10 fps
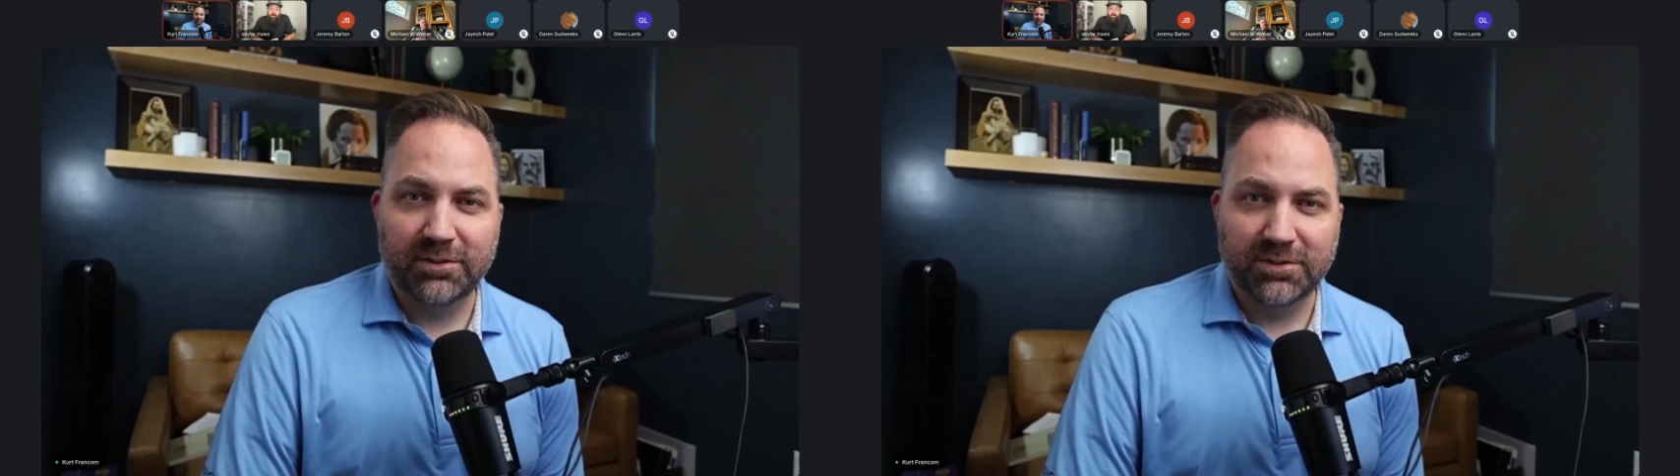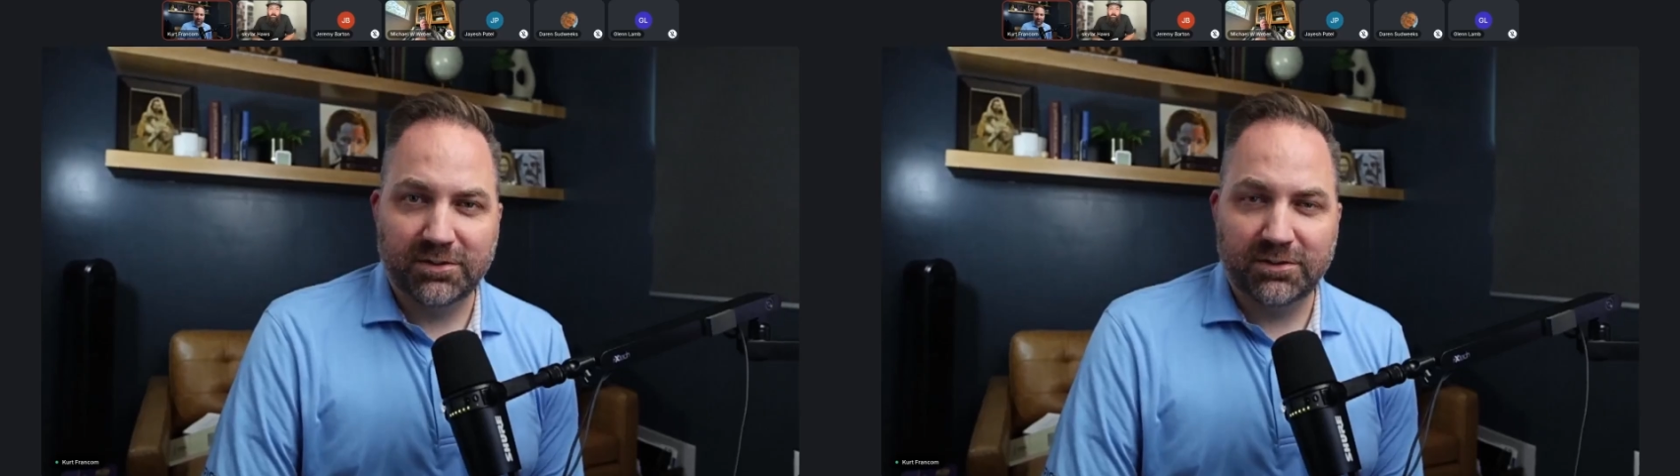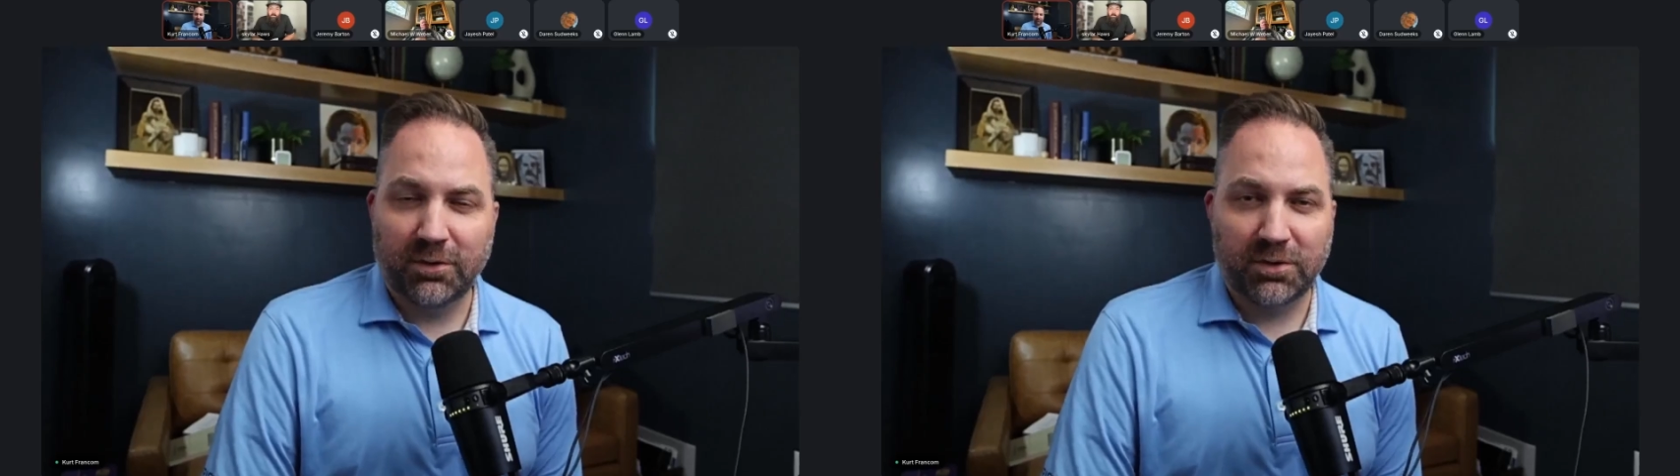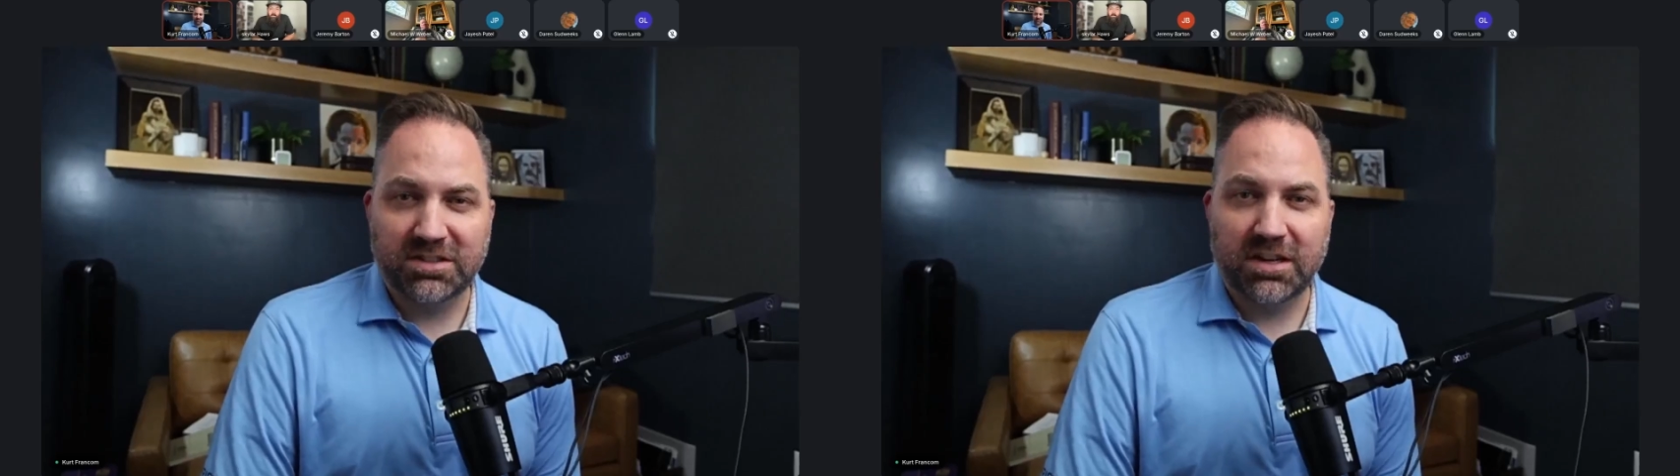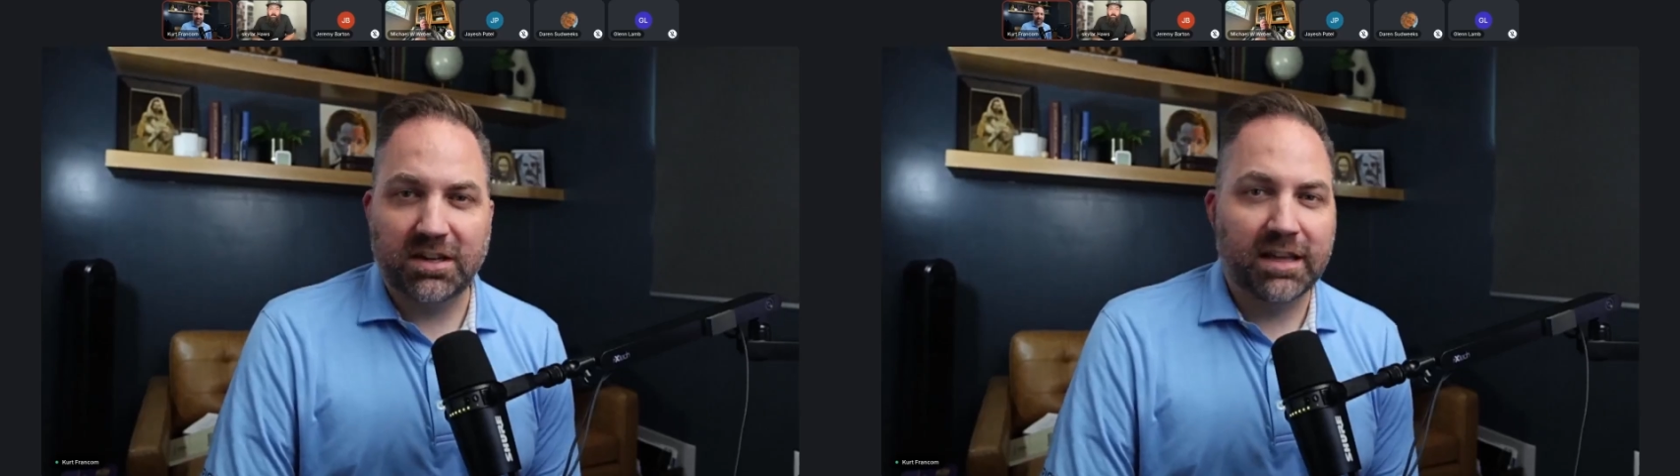is focused
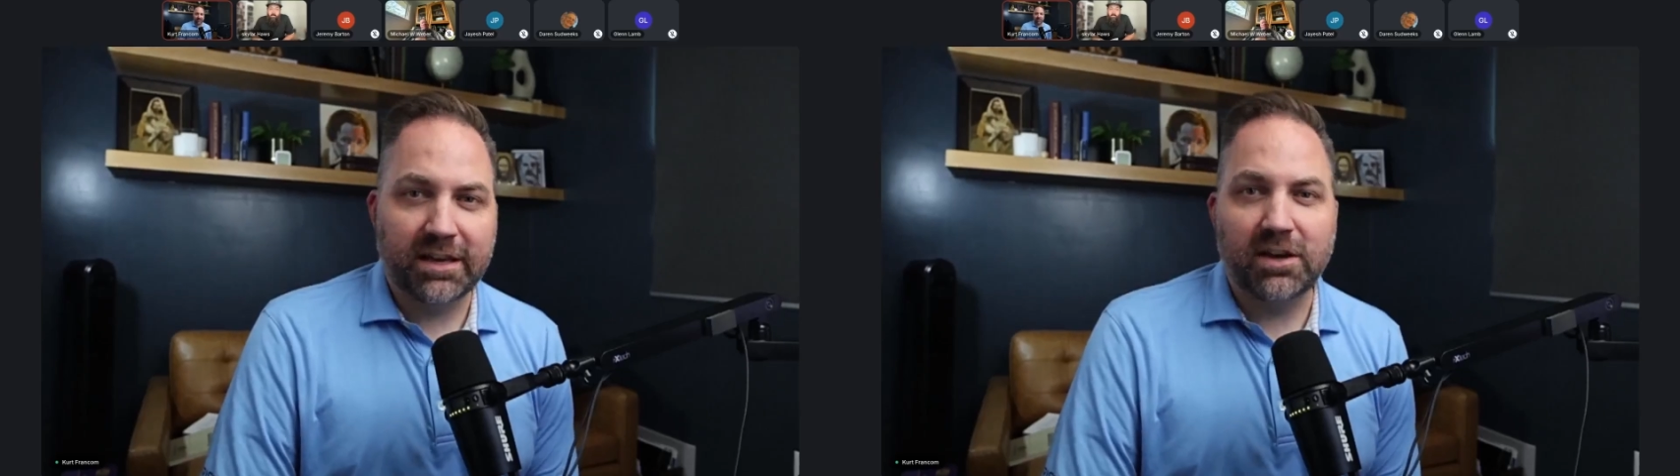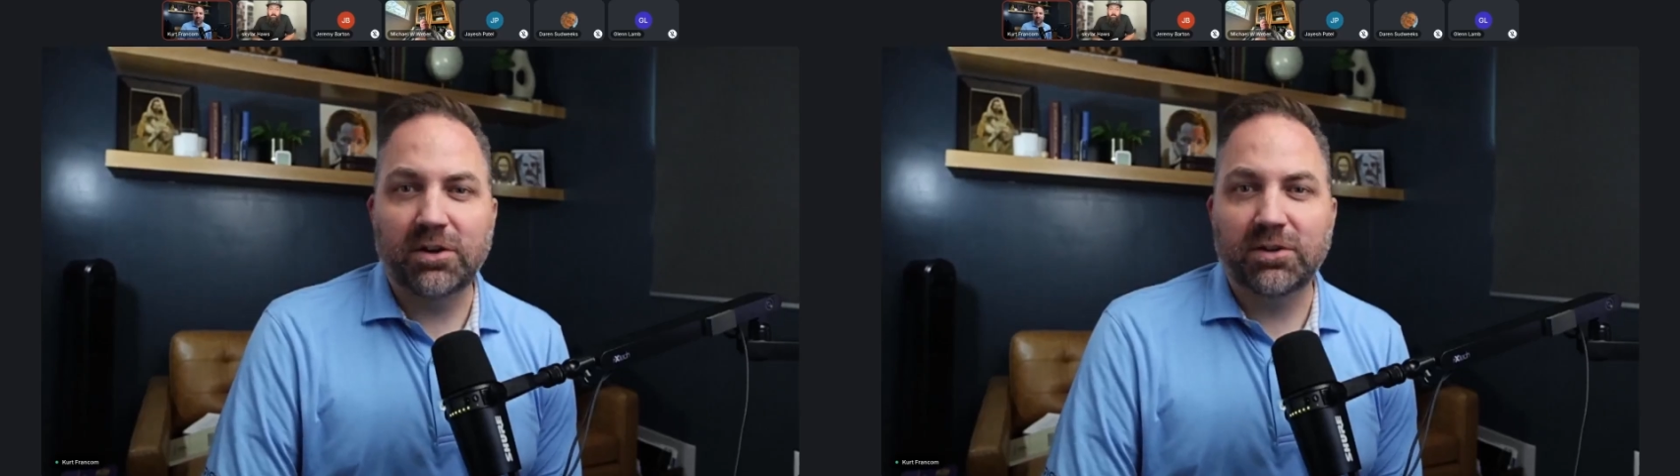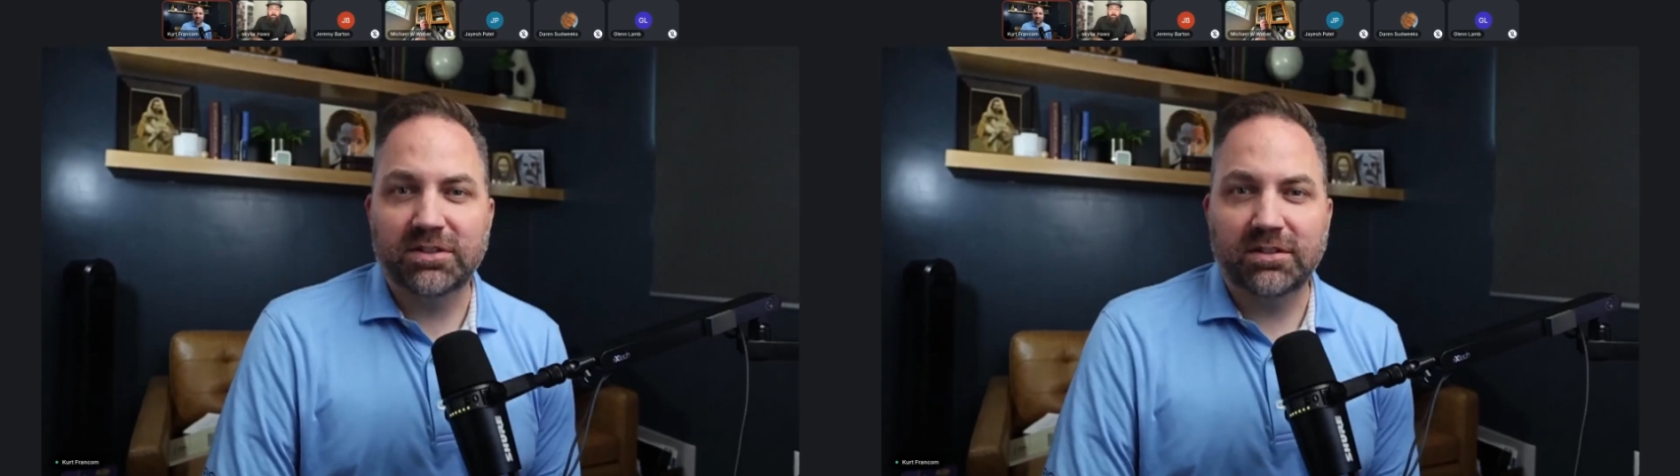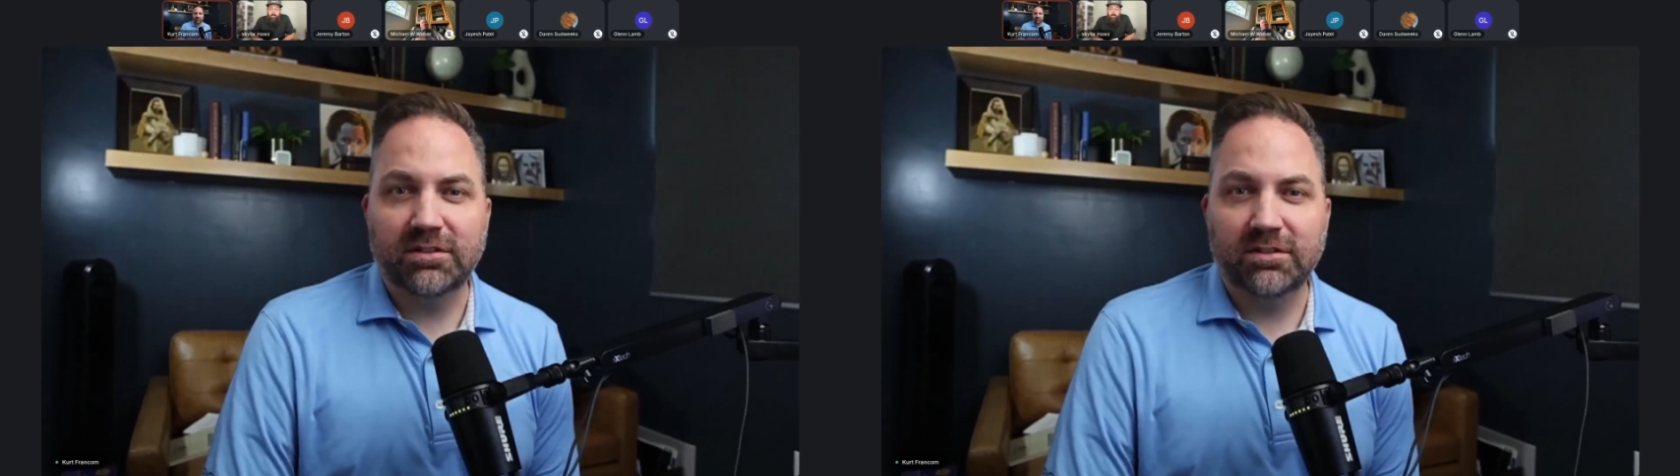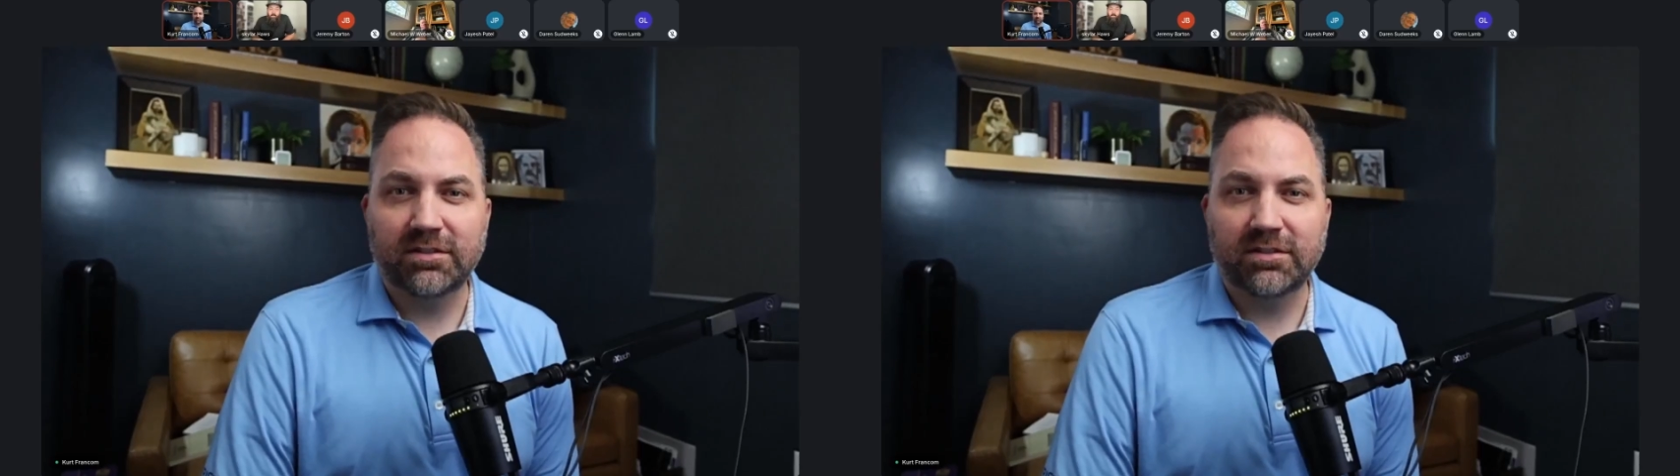on Legos and, you know,